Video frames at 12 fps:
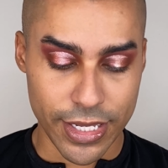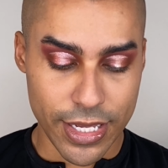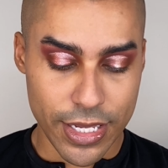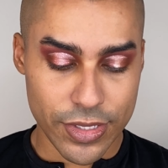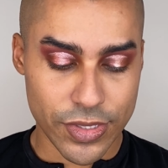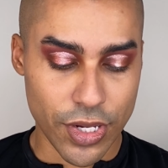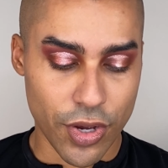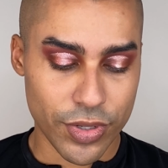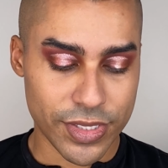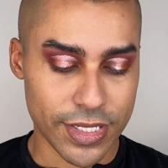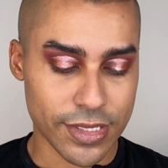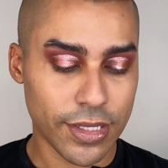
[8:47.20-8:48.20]
So it
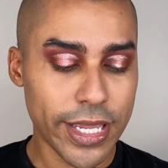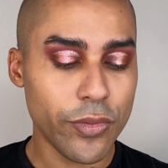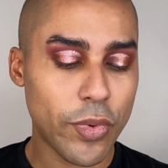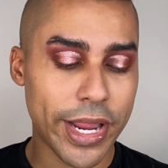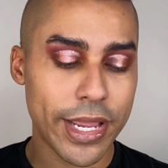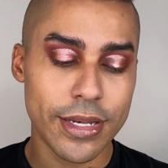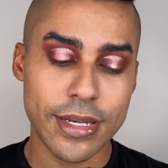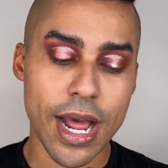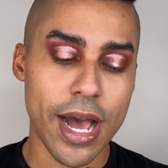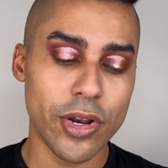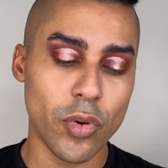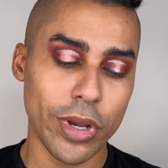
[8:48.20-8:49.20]
says lightweight and
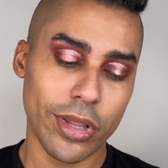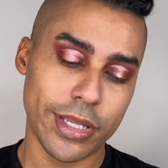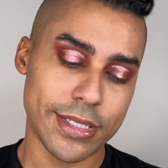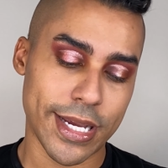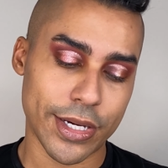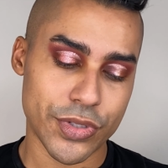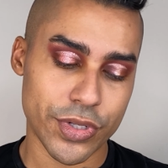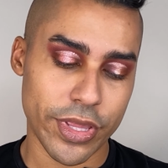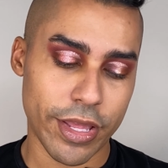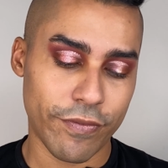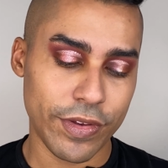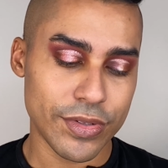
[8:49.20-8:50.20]
non-oily texture
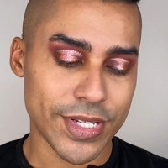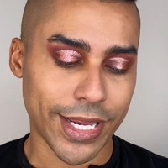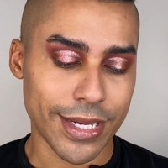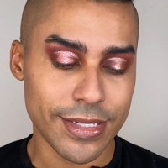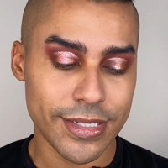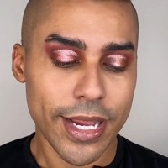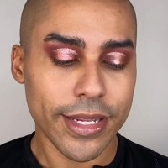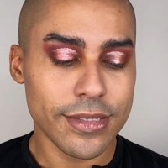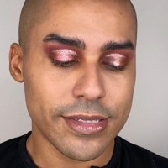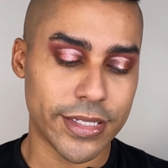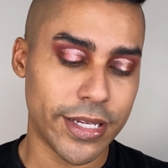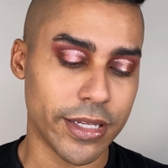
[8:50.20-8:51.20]
that feels like a second
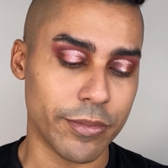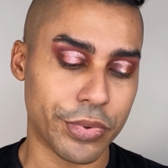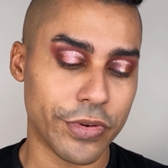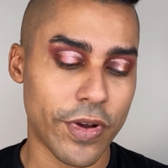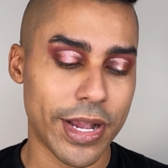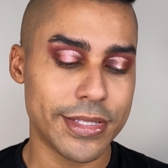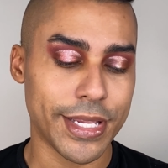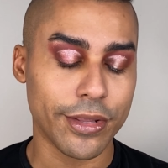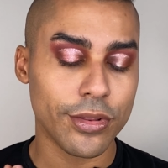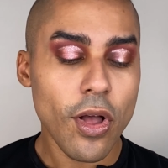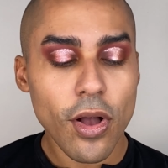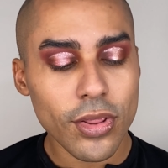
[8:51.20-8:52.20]
skin, provides a
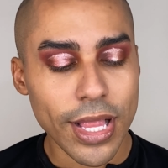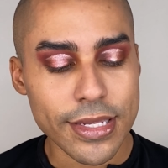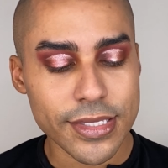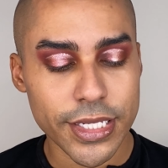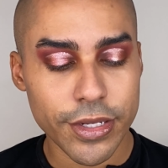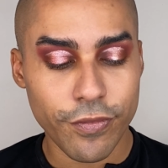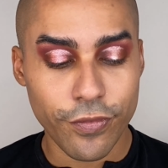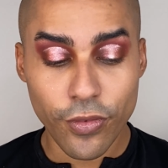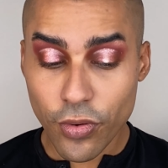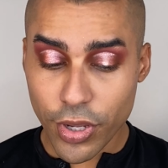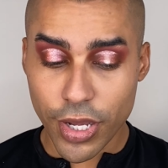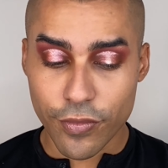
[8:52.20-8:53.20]
long-lasting
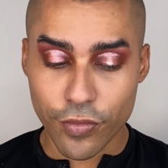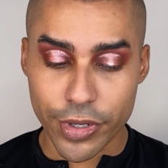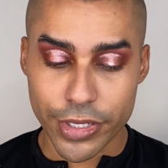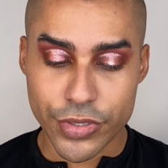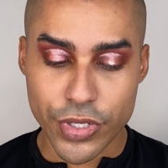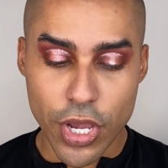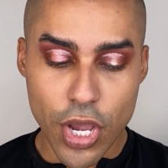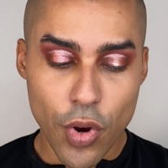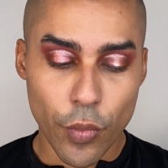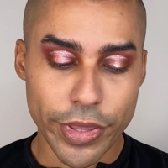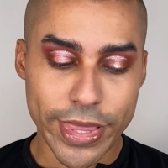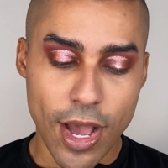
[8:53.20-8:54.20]
full coverage
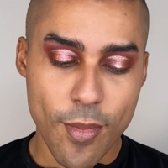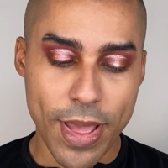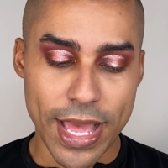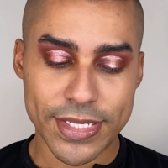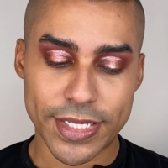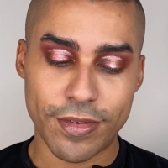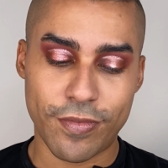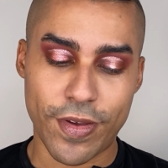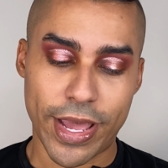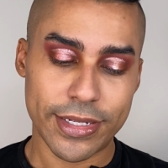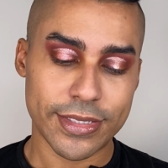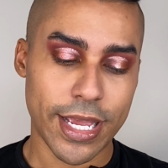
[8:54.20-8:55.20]
without mask
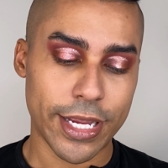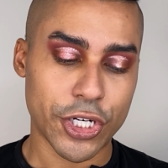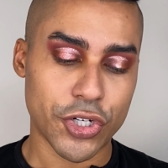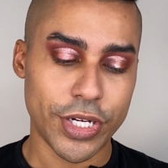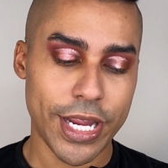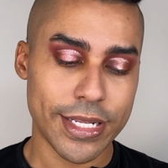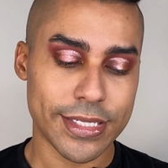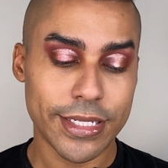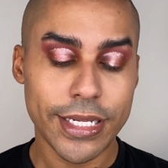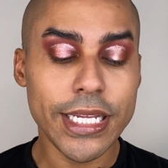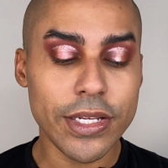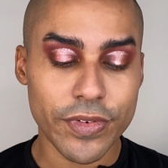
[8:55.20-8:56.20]
effect, and creates an
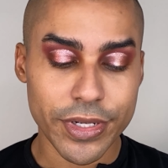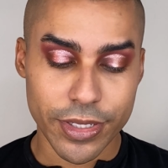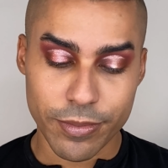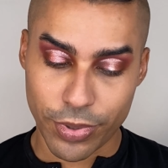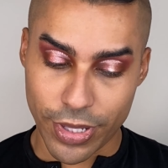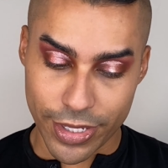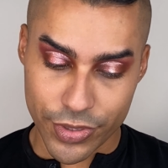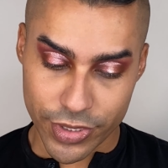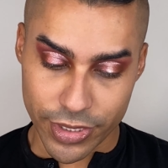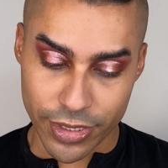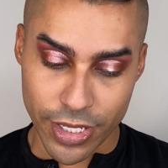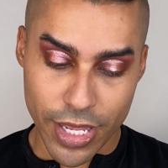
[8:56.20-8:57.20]
even
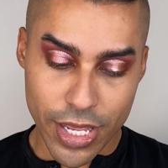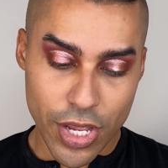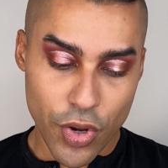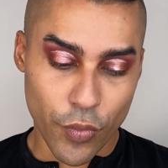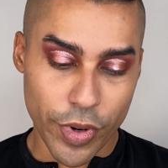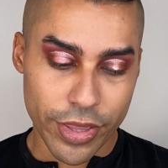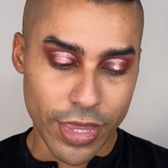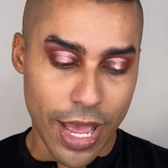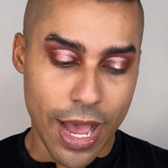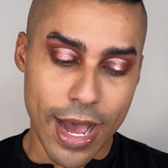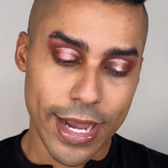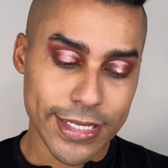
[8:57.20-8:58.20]
complexion with
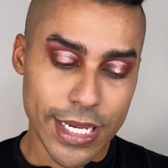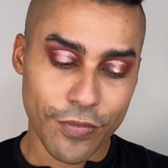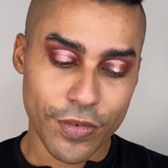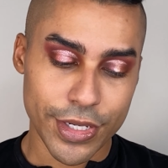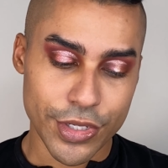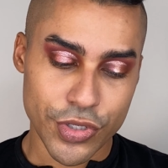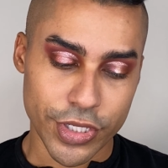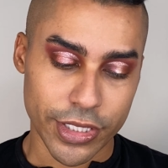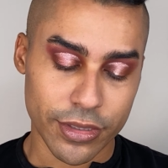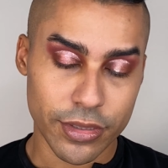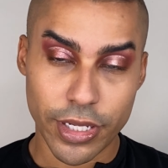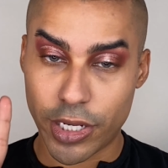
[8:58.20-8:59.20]
high
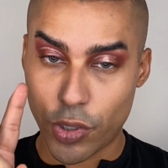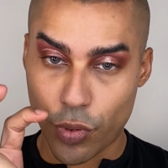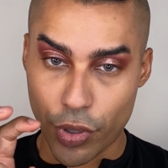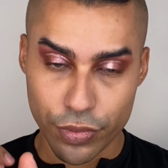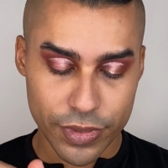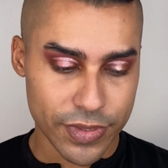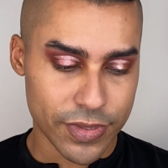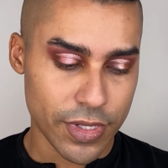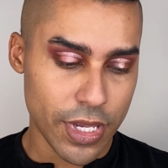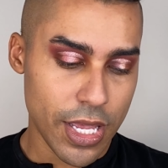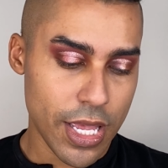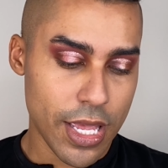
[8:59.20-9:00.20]
definition, in quotes,
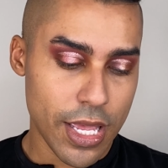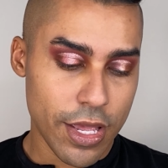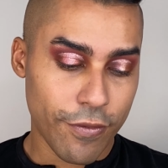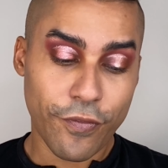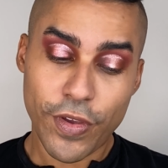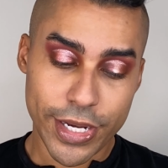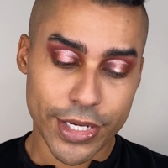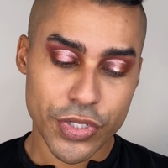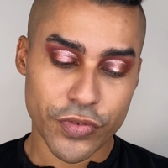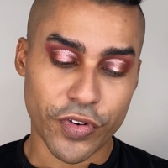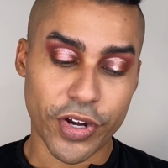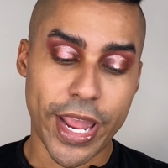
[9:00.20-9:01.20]
finish
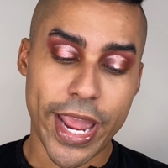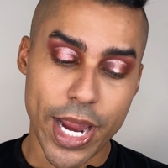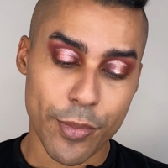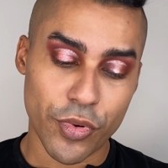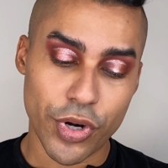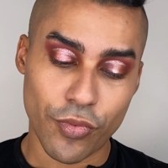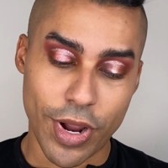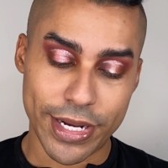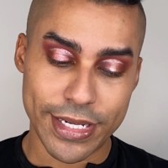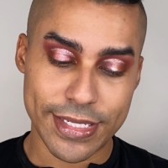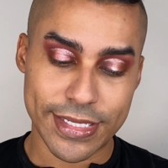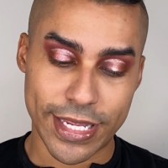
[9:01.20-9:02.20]
for camera-ready
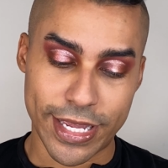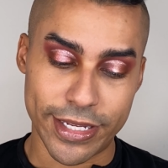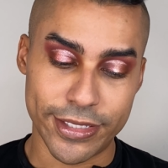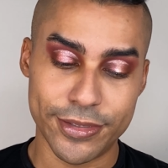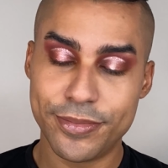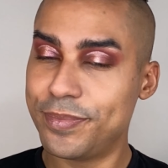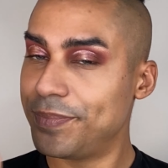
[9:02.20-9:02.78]
skin.